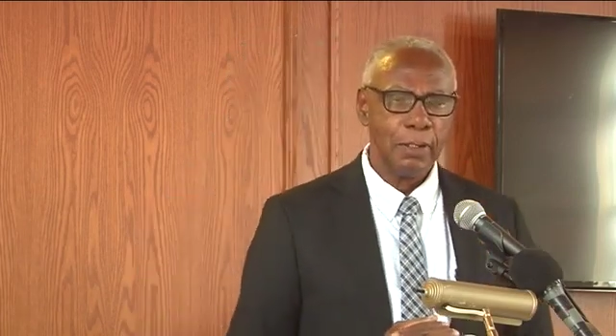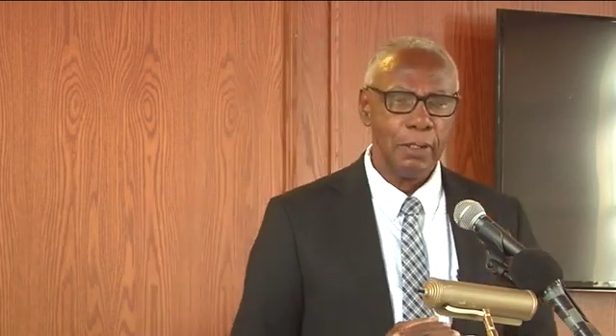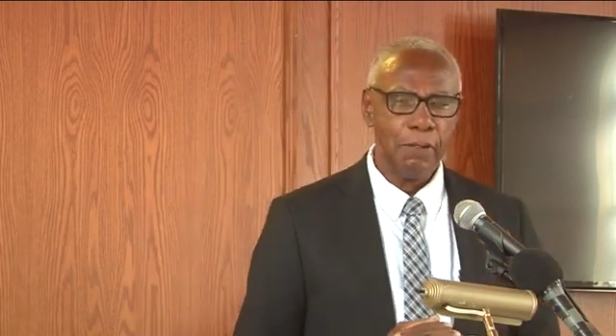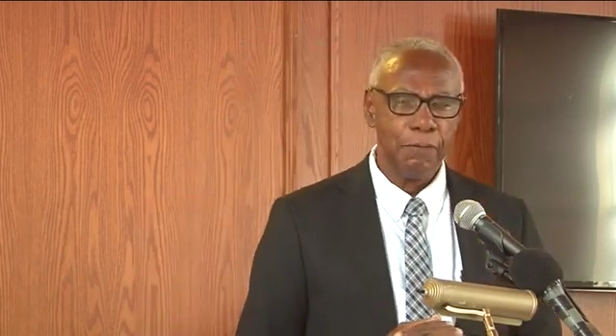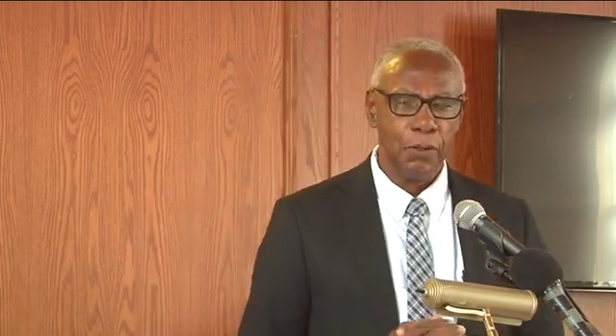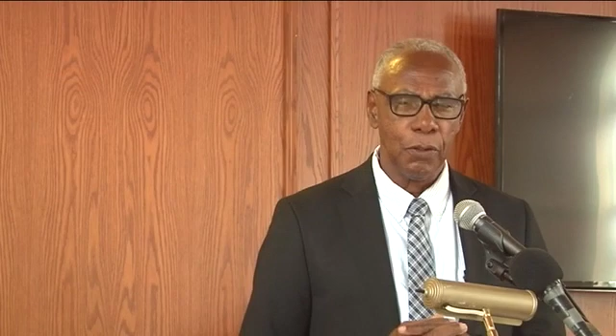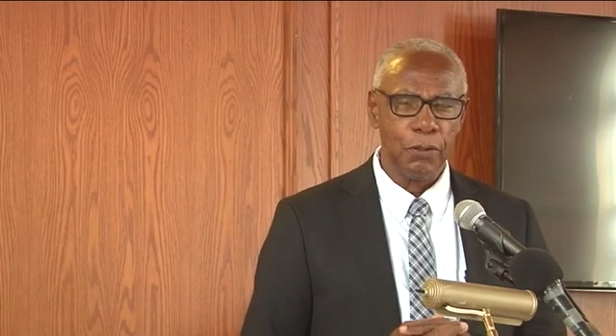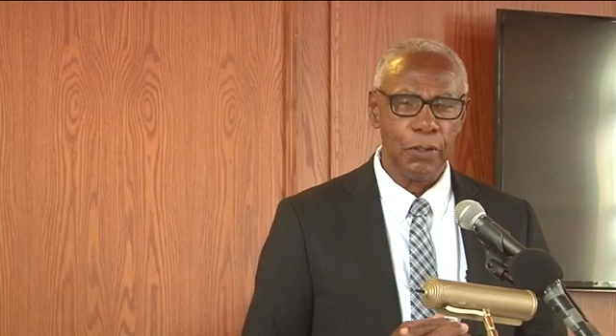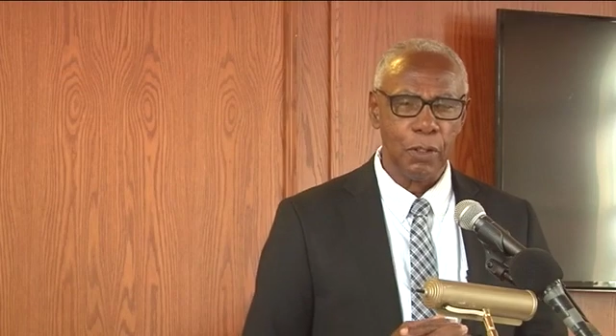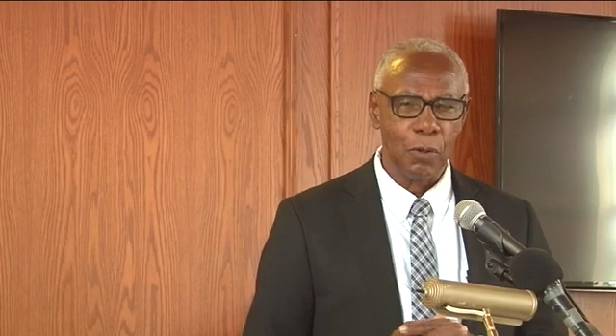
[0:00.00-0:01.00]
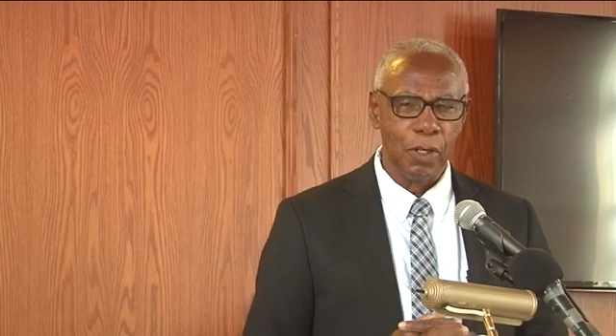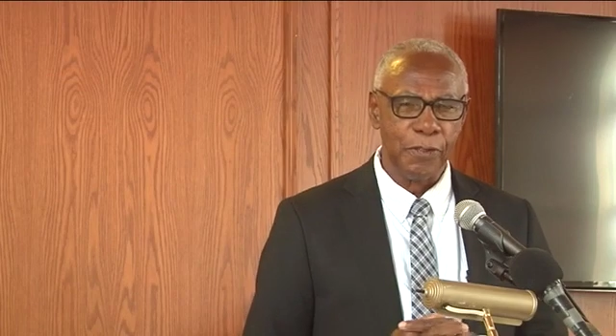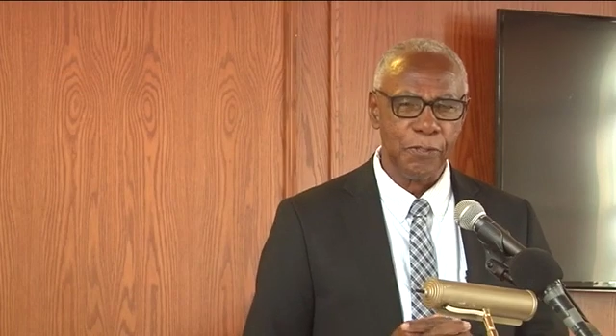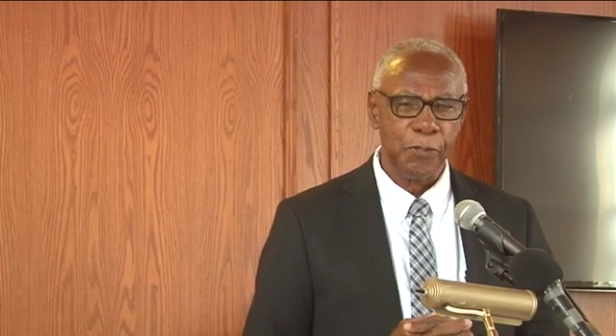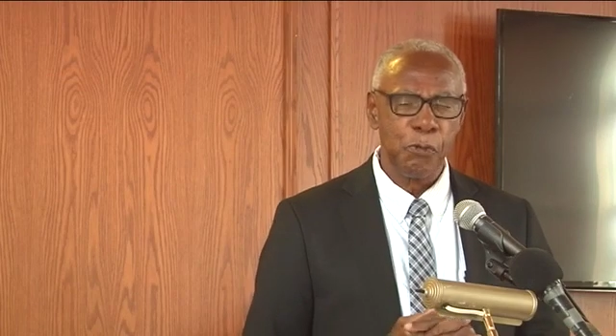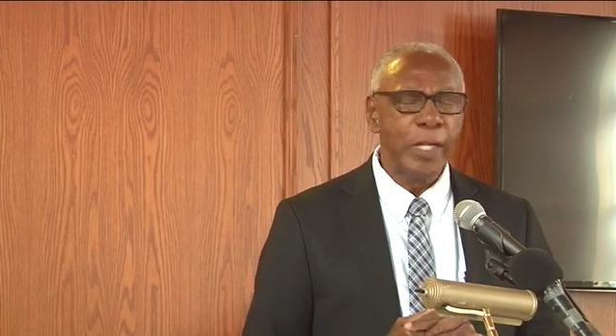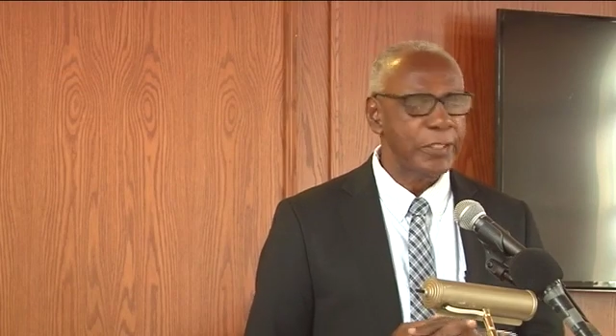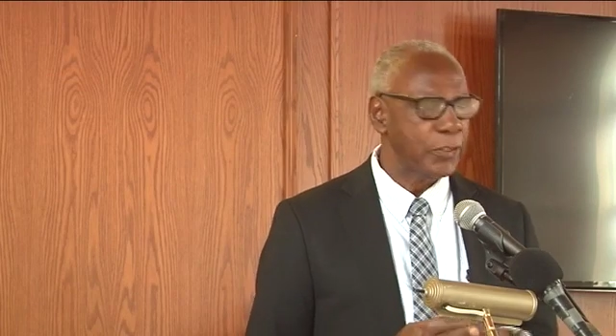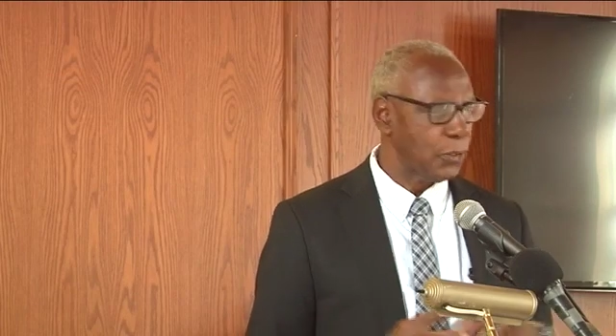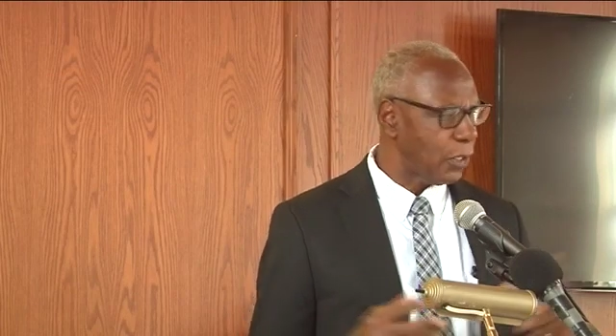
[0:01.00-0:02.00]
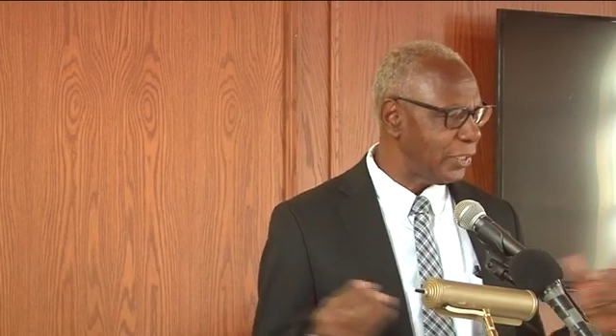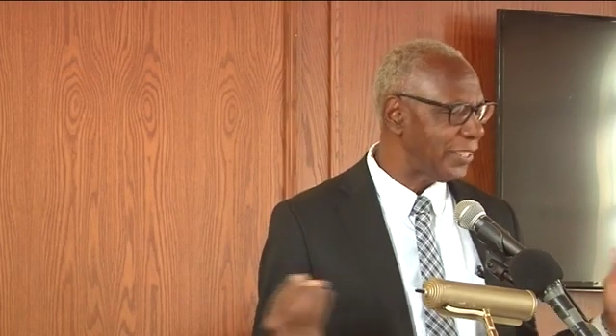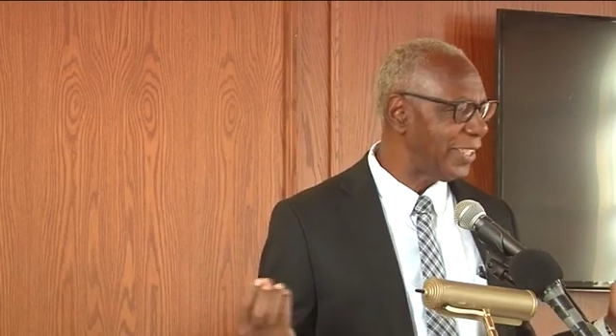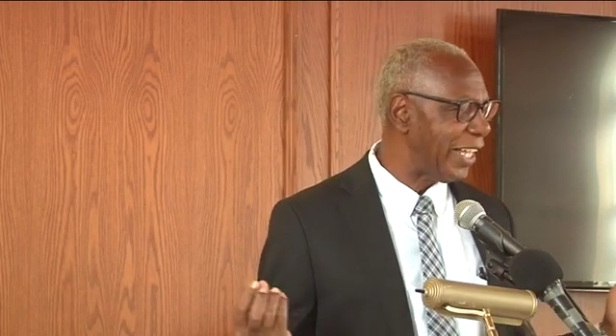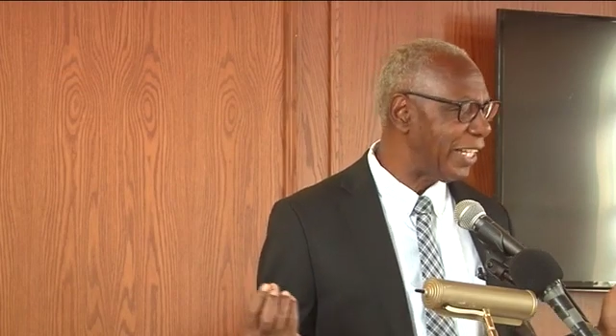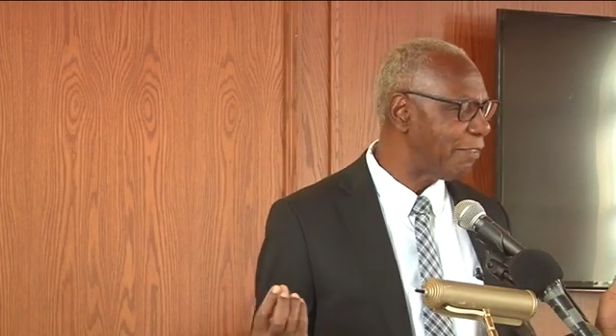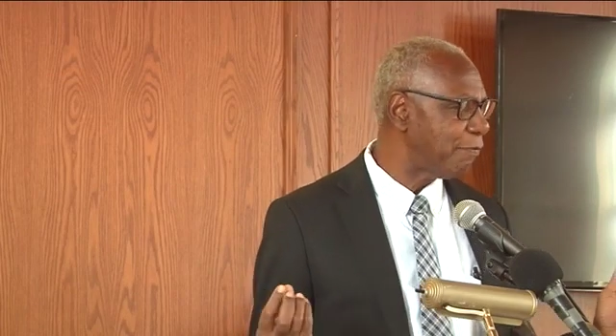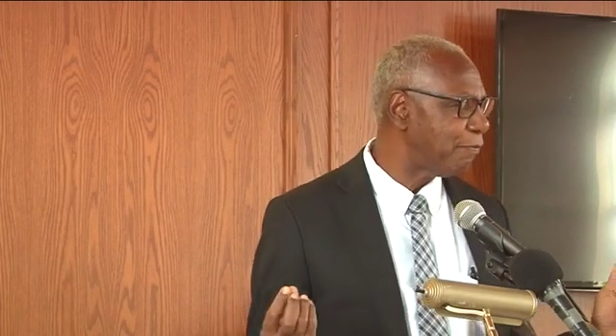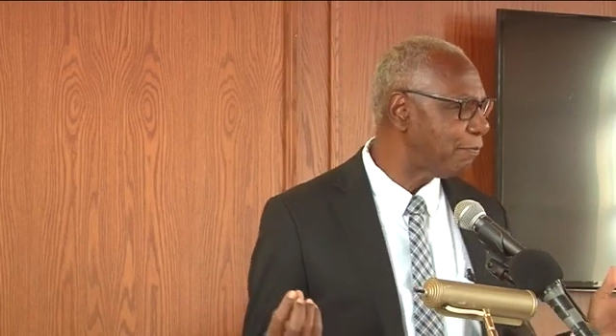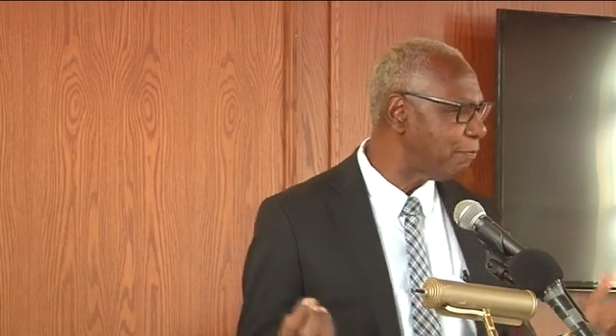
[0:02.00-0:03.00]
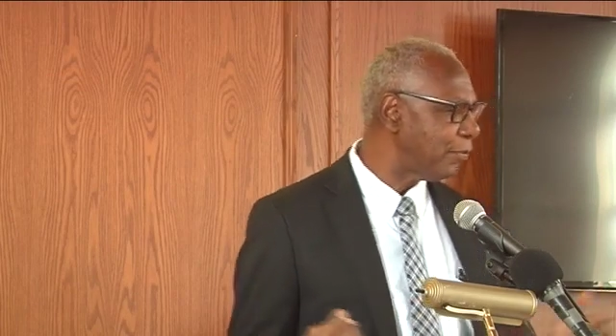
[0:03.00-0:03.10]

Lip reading: even though there were threats on his life,